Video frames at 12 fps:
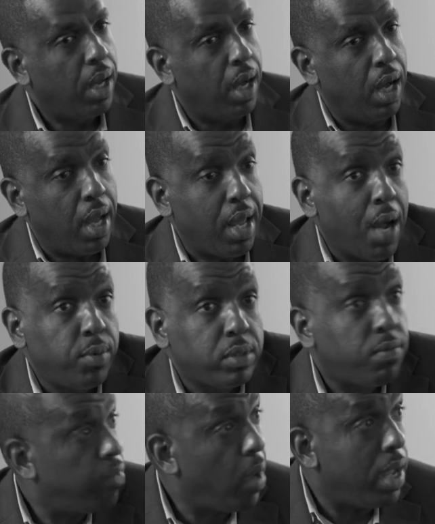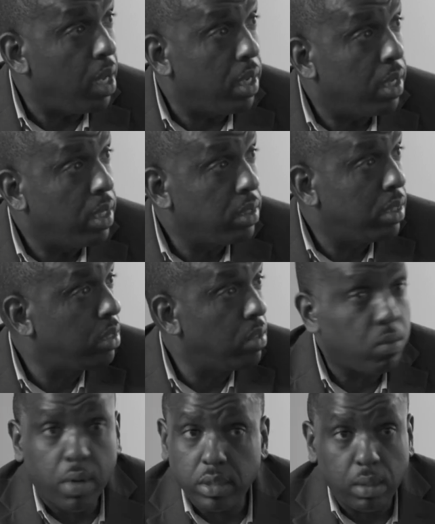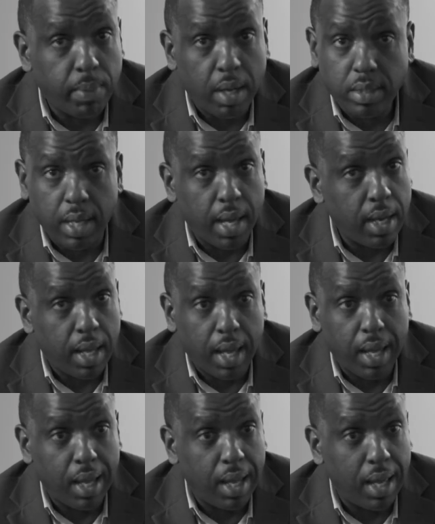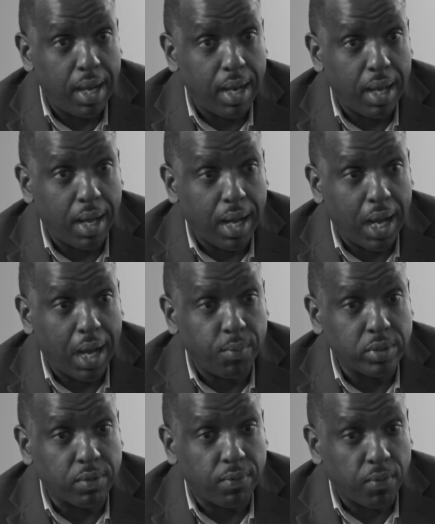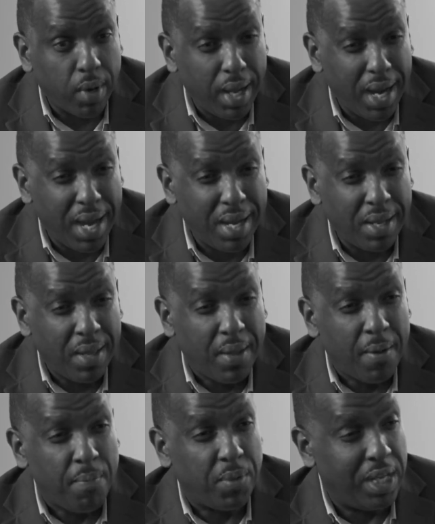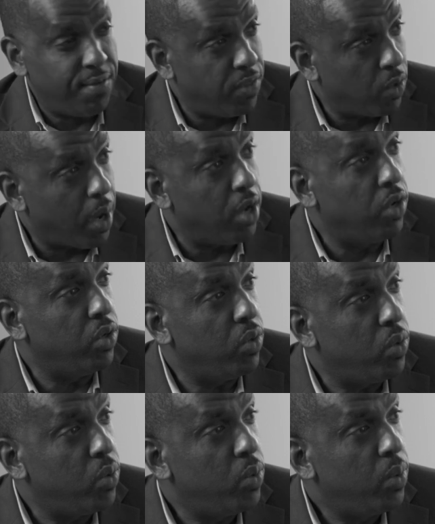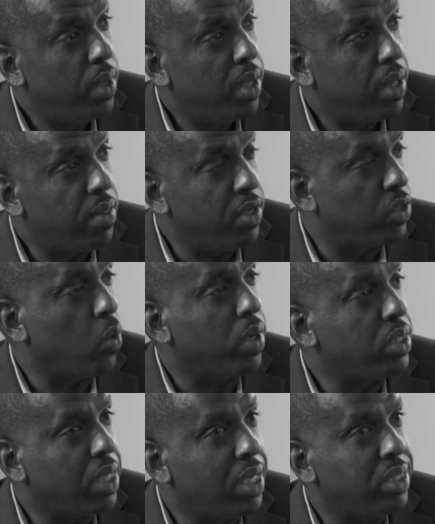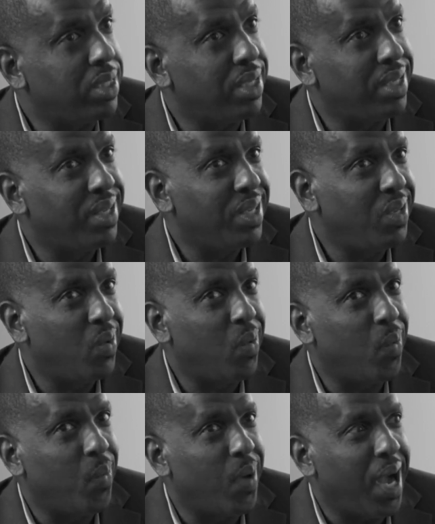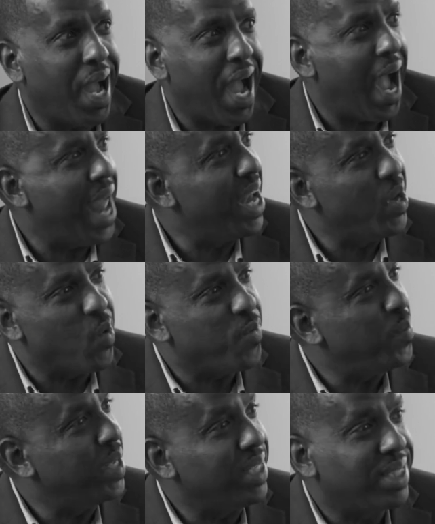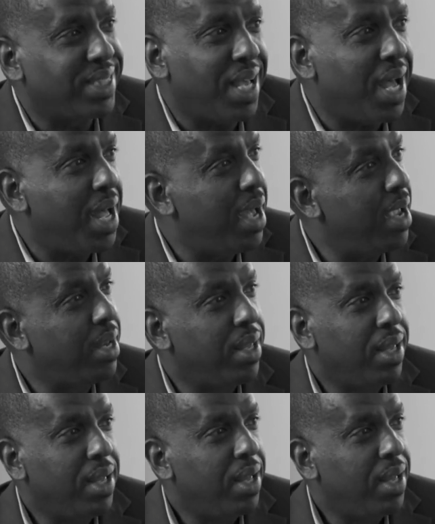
And I was afraid. There's just no question about that. And I was afraid that even though I knew this organization, I didn't know from the inside.